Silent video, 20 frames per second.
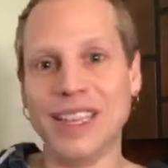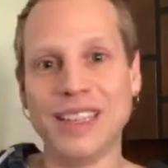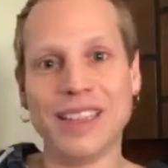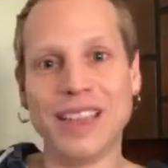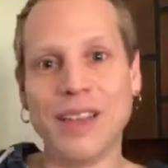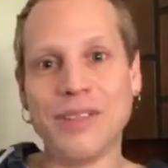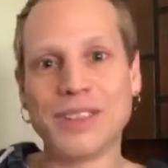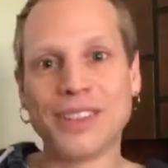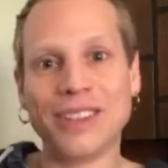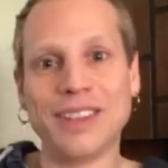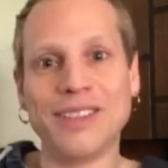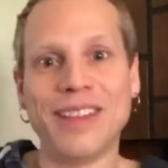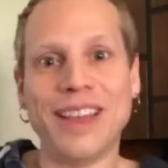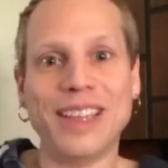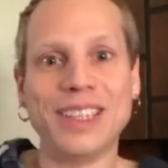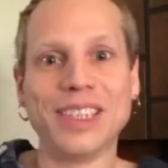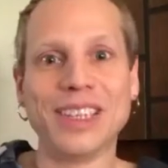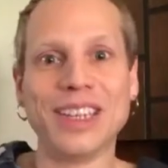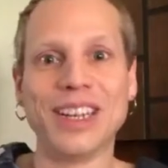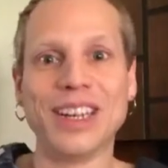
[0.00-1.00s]
life's an
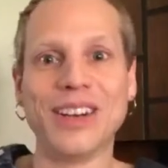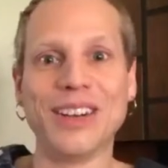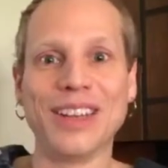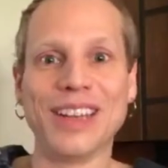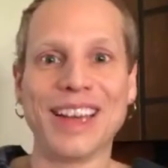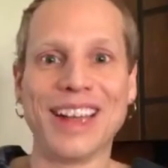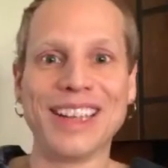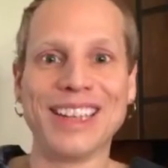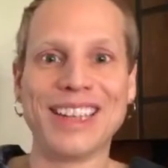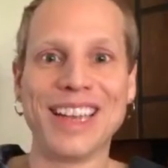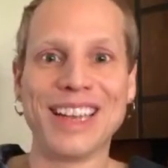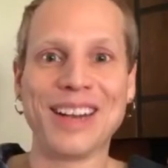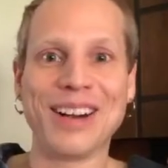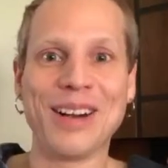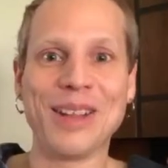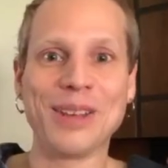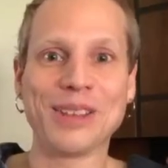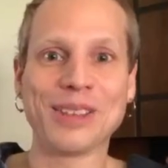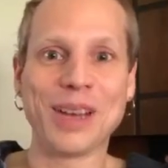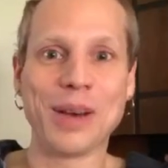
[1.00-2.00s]
adventure. You got to take
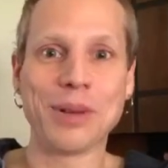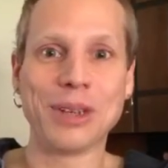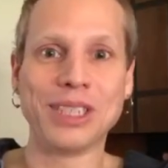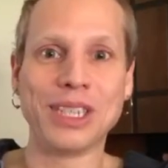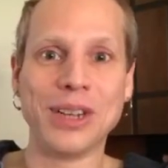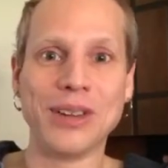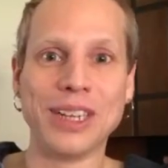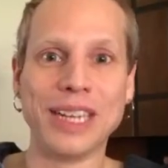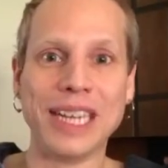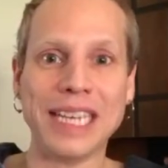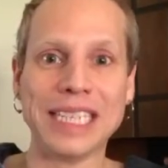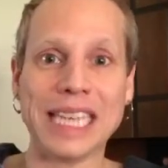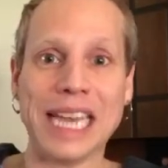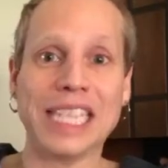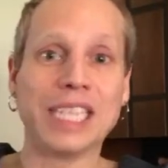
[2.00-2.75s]
all those opportunities.